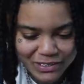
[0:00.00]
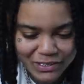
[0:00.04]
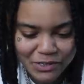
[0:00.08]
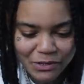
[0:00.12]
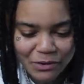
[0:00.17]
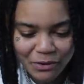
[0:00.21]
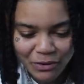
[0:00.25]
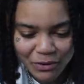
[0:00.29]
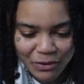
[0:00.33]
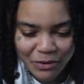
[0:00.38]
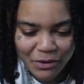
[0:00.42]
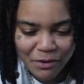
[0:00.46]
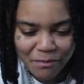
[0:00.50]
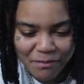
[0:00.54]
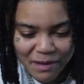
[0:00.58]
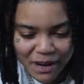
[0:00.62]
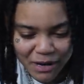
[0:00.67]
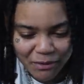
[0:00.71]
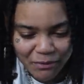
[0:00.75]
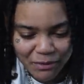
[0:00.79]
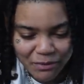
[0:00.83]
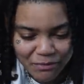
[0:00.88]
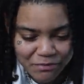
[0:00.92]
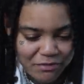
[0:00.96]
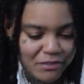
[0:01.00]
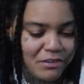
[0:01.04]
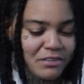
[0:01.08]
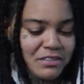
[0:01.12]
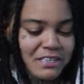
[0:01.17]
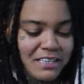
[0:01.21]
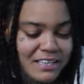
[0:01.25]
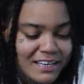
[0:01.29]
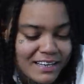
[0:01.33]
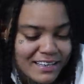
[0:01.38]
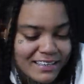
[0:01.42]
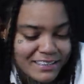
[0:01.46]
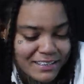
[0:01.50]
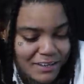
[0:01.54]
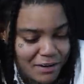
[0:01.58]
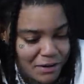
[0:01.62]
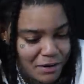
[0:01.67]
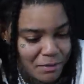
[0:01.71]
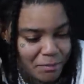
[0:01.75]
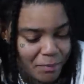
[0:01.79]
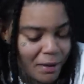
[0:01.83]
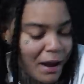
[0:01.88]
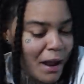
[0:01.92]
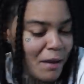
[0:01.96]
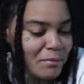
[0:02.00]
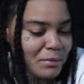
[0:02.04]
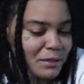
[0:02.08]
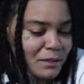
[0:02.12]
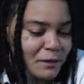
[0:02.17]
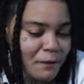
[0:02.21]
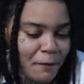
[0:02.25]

going on back when first things started popping.